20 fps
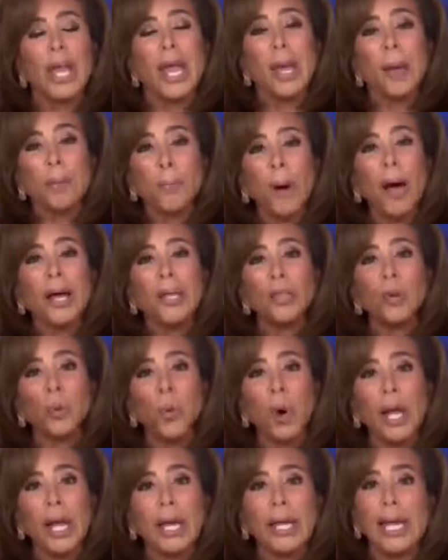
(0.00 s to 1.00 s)
And by the
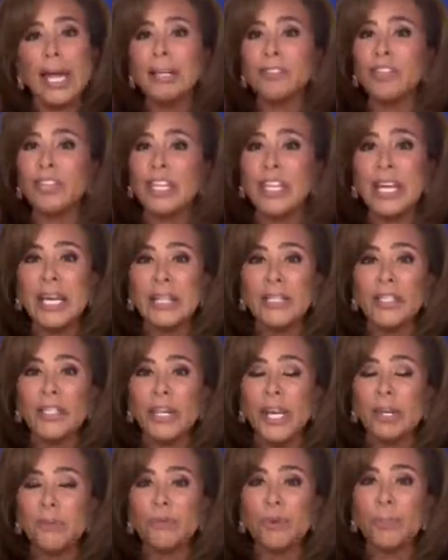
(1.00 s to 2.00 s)
way, as a
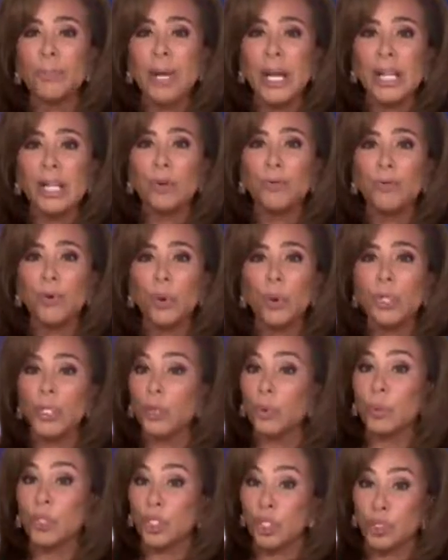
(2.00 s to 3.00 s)
candidate from
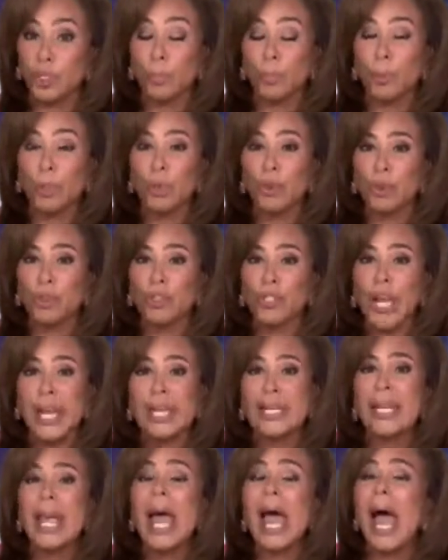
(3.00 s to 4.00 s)
California, which is a blue
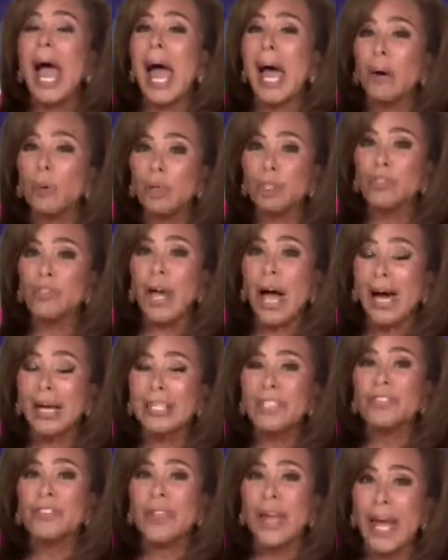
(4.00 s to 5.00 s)
state, how
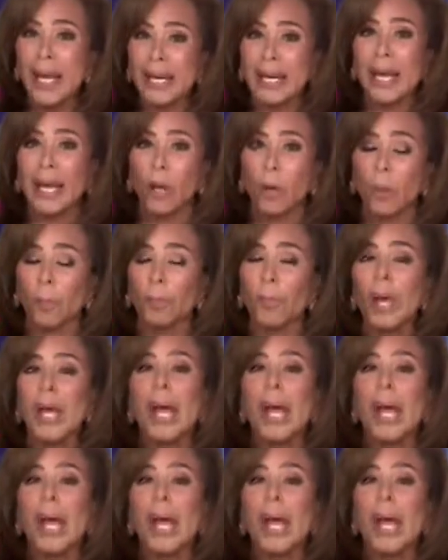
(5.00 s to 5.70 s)
does that help?